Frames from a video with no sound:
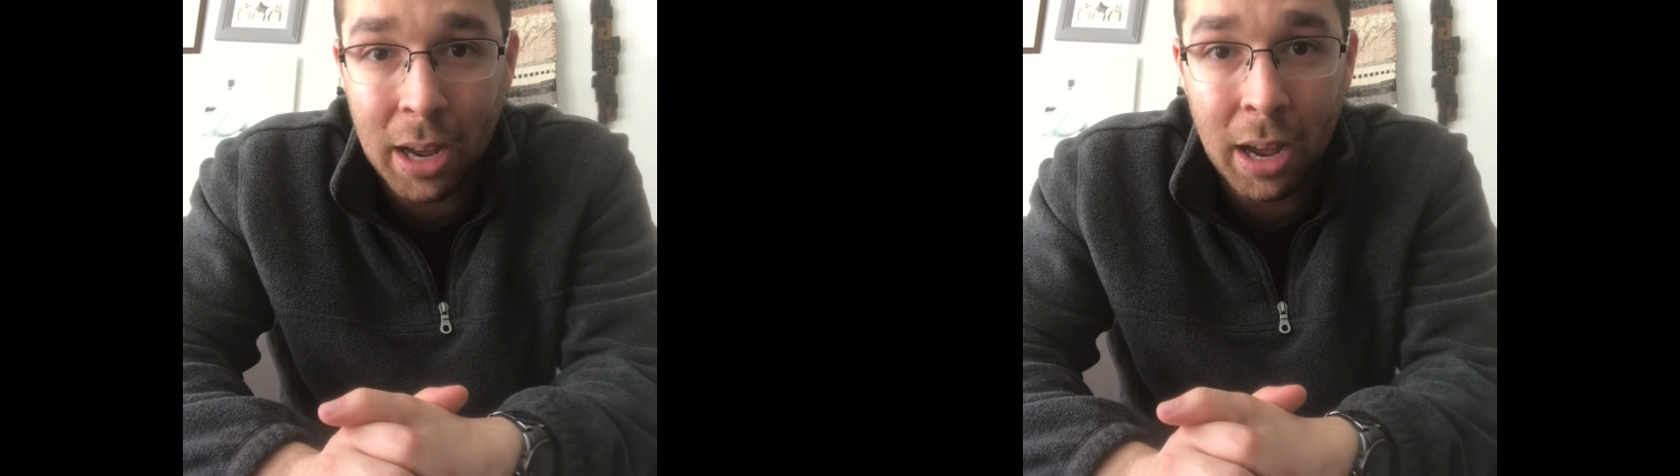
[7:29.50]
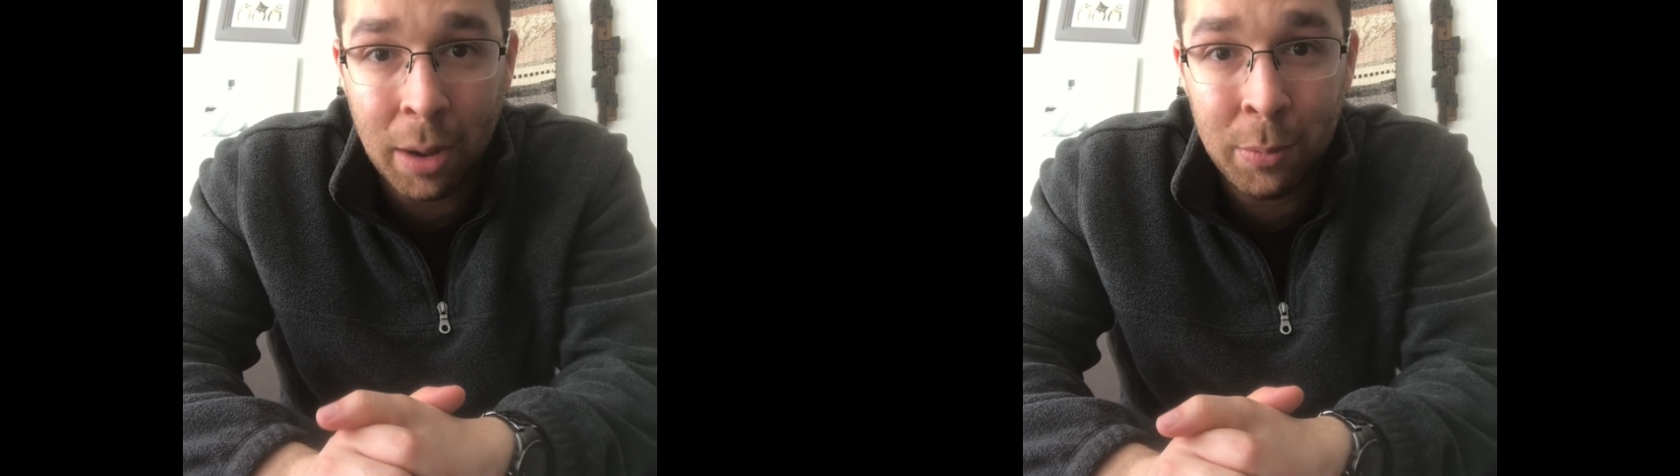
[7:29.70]

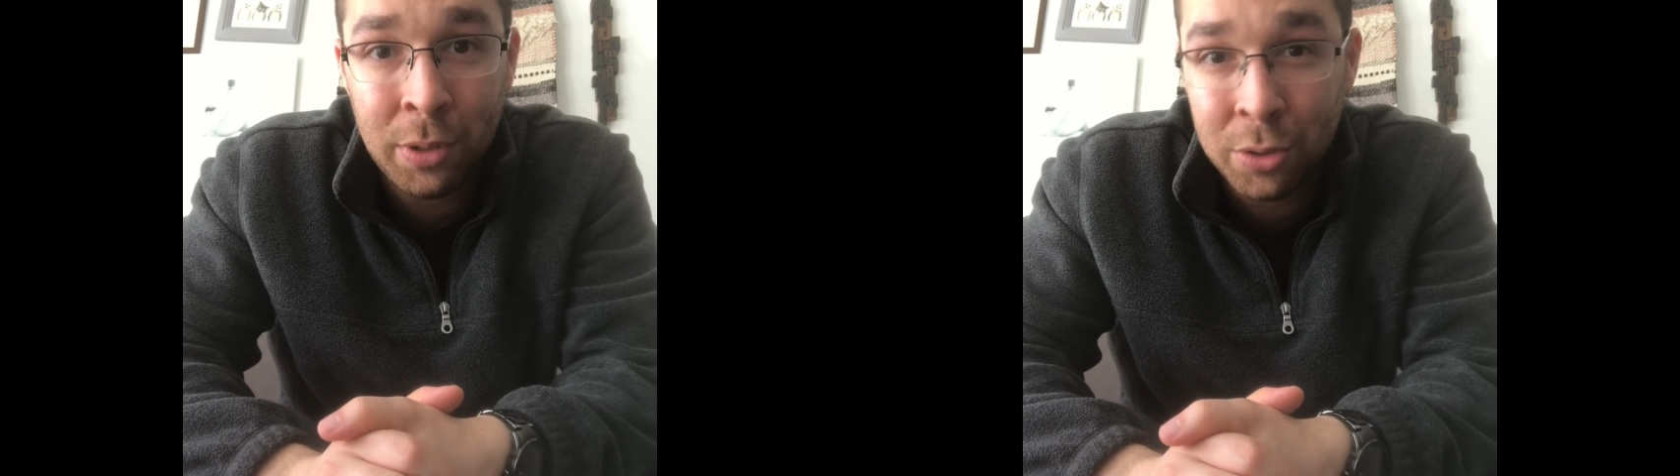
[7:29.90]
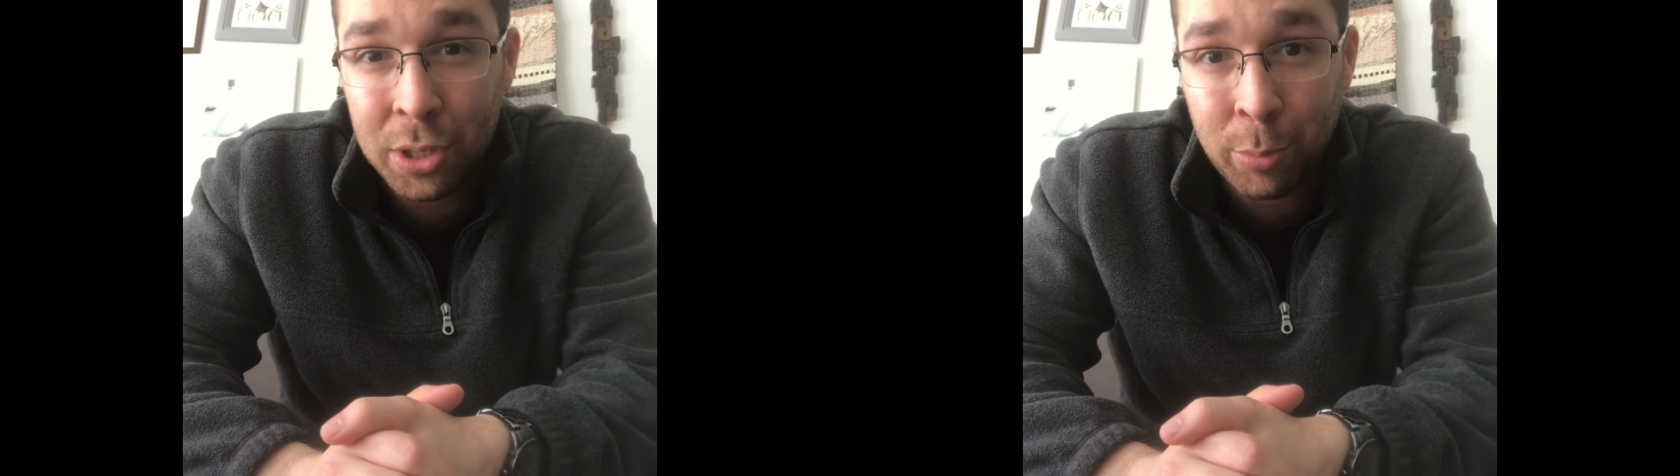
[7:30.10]
I'm
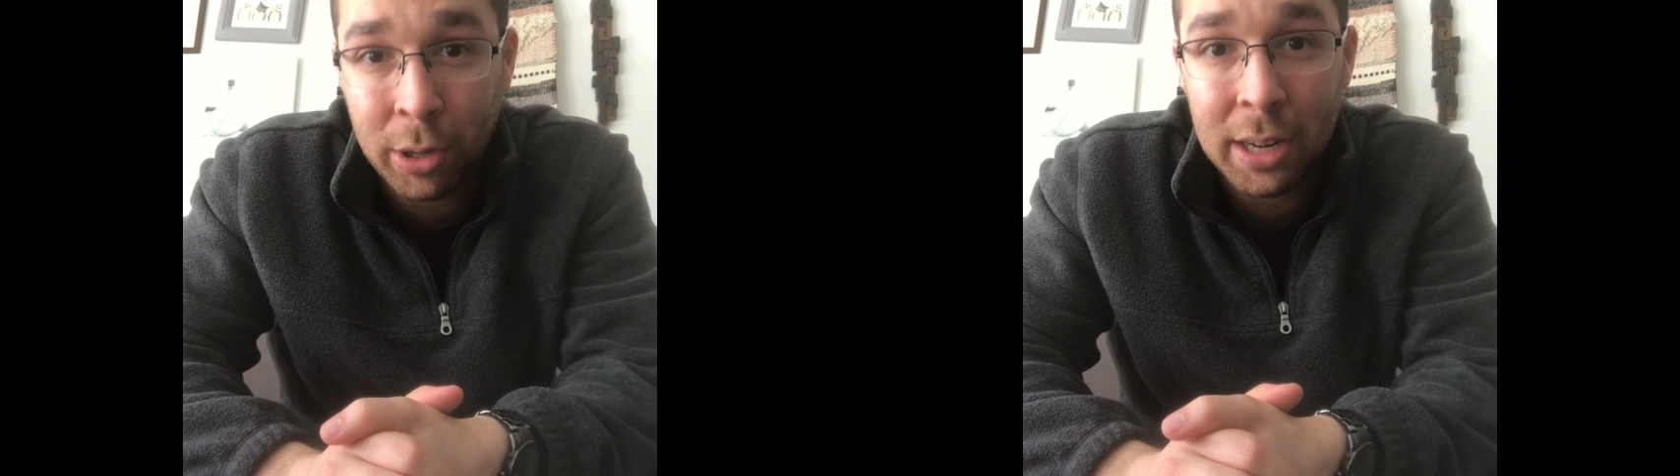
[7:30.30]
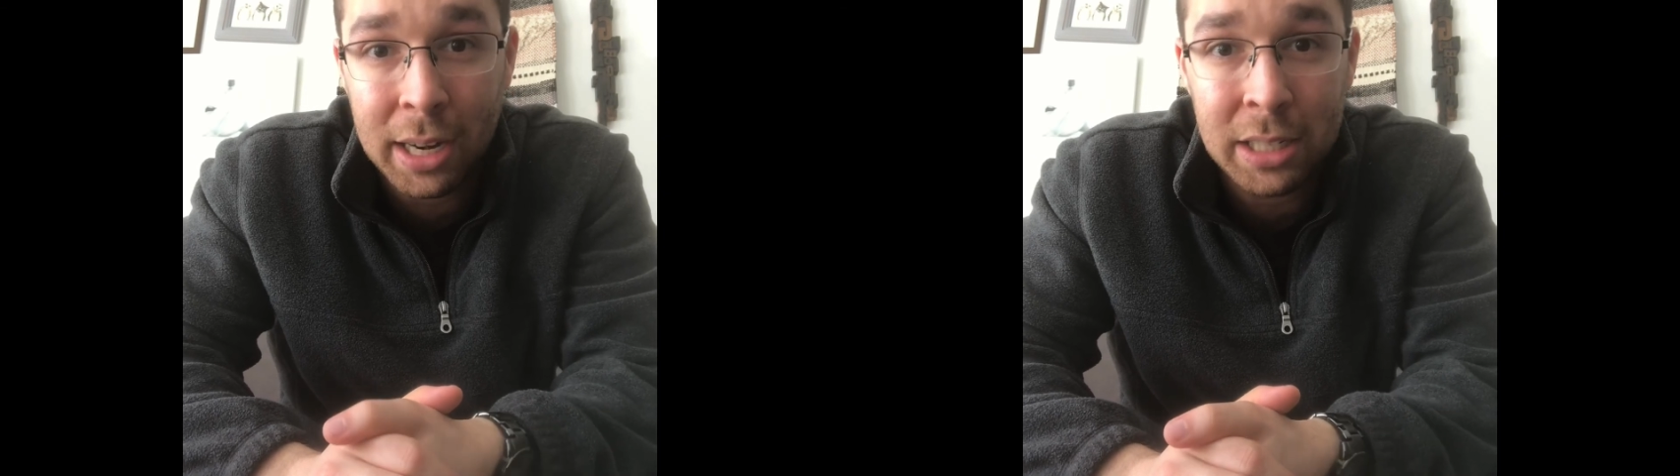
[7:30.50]
usually
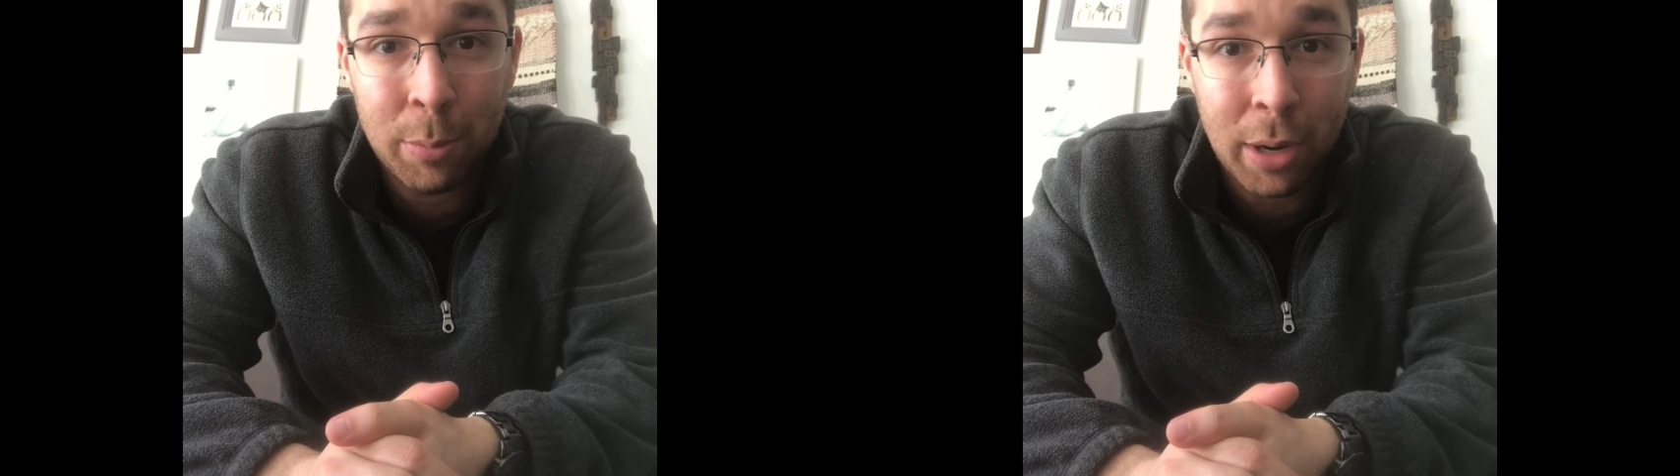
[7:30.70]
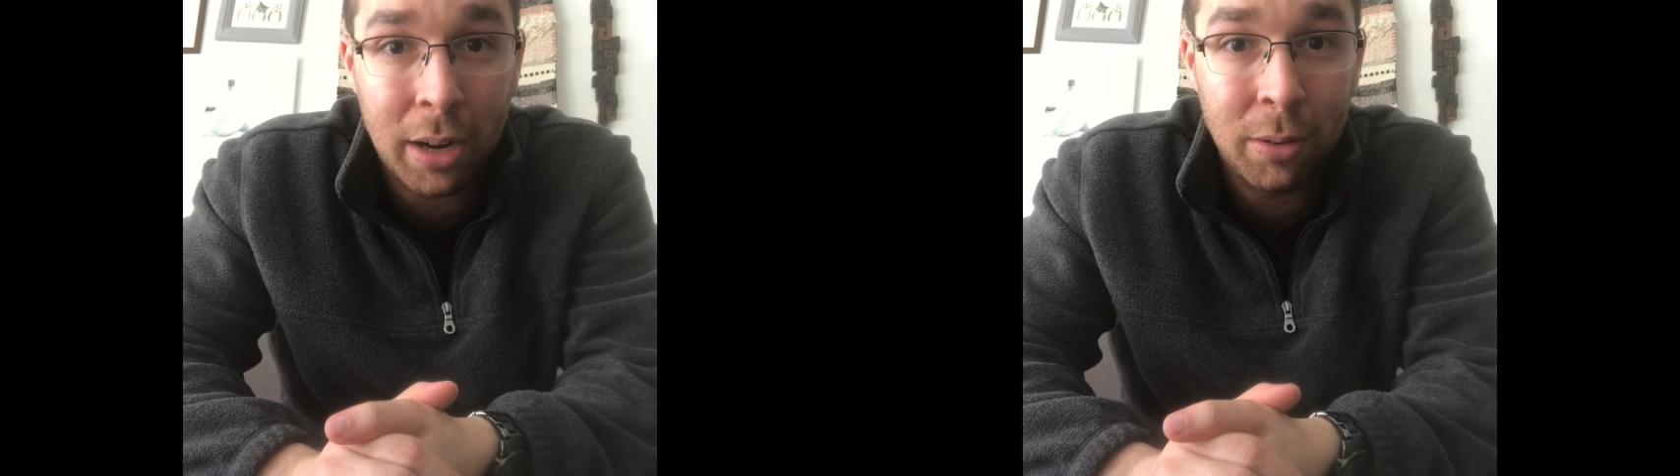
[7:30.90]
pretty nice
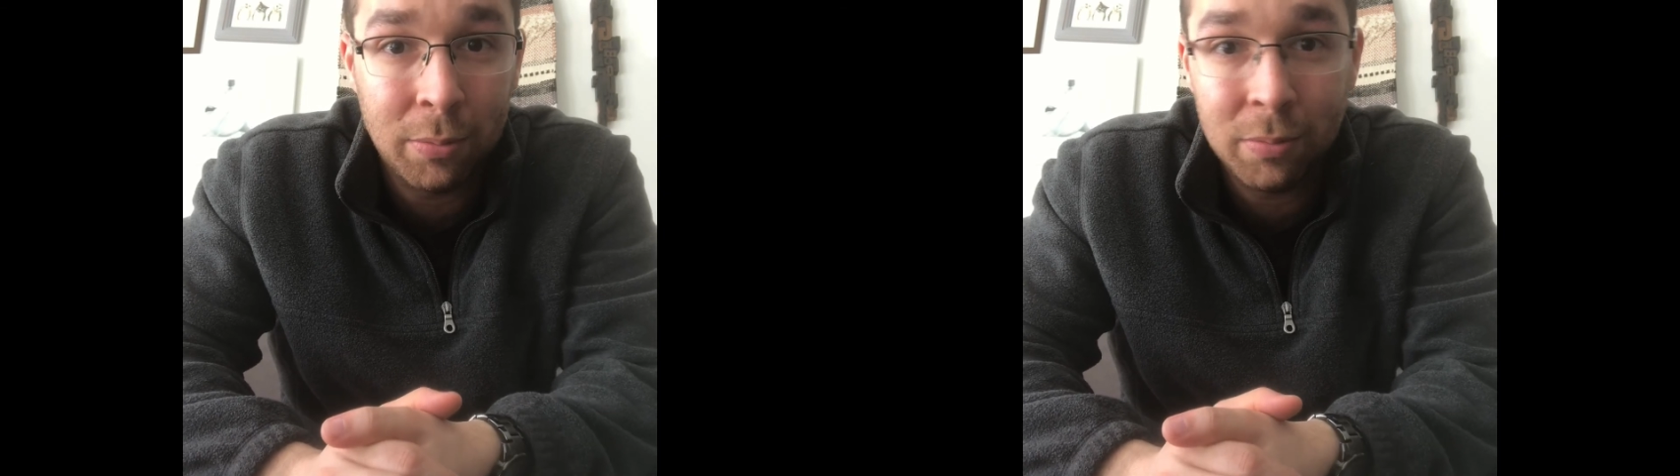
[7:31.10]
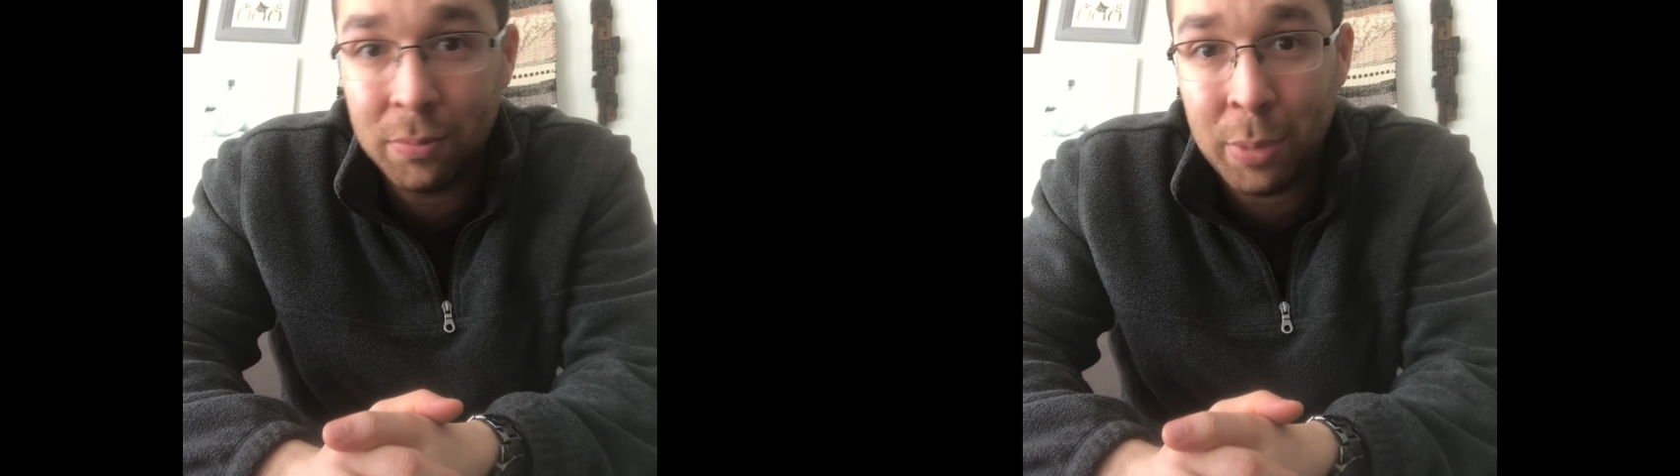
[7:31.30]
about